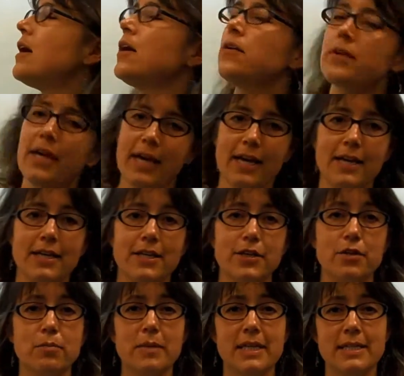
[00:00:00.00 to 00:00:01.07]
Okay,
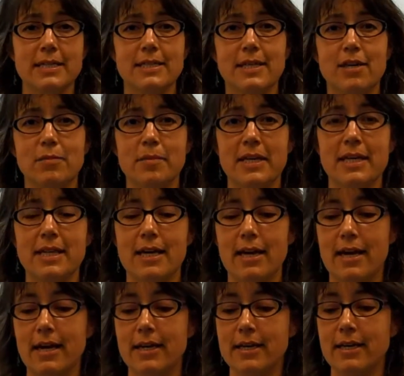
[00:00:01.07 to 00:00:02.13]
you mean to tell me that
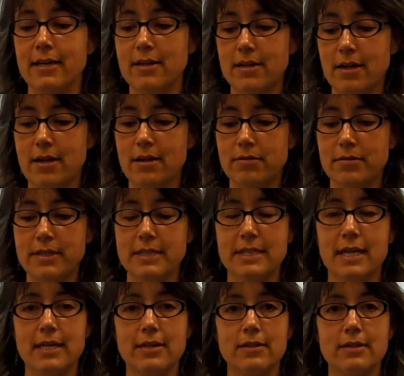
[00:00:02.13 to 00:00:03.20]
I cannot
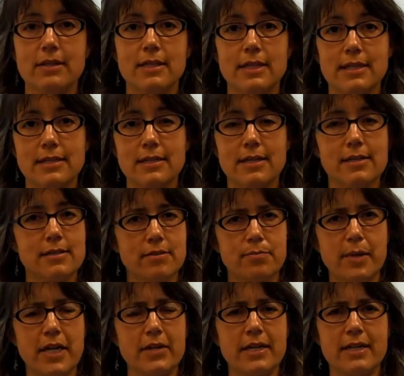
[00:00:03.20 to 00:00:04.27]
recycle these kinds of
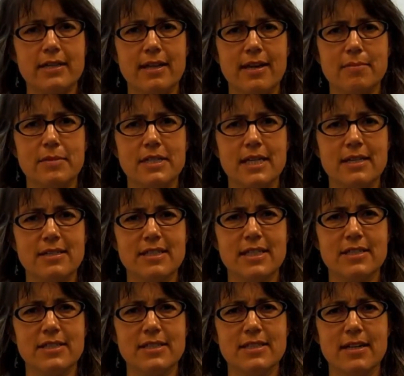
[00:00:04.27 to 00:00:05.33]
berry clamshells here
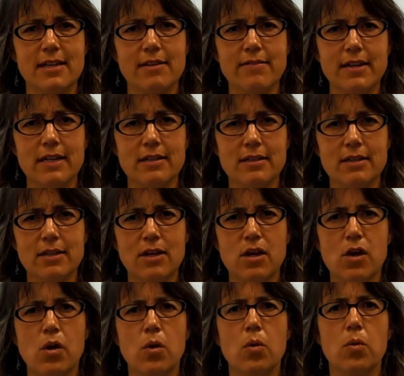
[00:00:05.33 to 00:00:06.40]
in Sunnyvale?
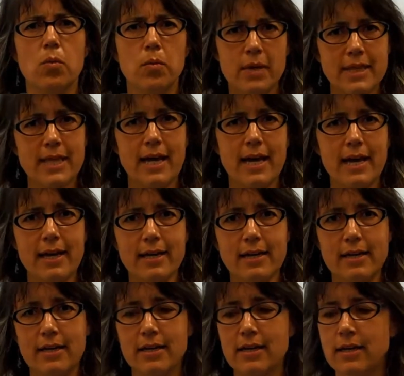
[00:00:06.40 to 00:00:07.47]
What the
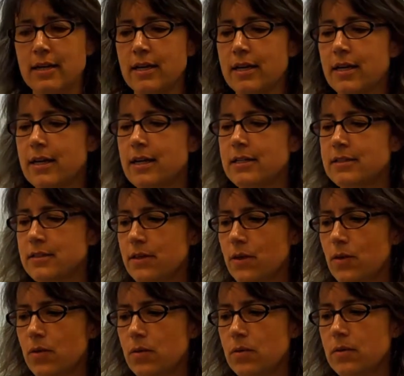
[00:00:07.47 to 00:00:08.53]
heck?
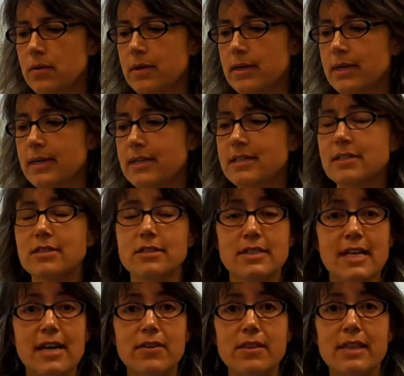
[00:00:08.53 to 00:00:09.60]
So, it turns
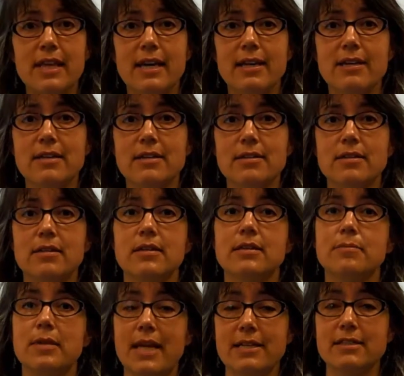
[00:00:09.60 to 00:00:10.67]
out that
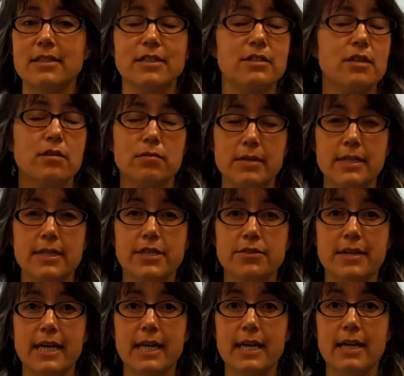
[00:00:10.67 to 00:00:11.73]
plastics are really
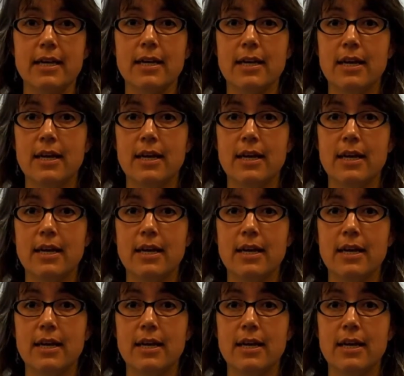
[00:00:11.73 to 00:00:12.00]
tricky.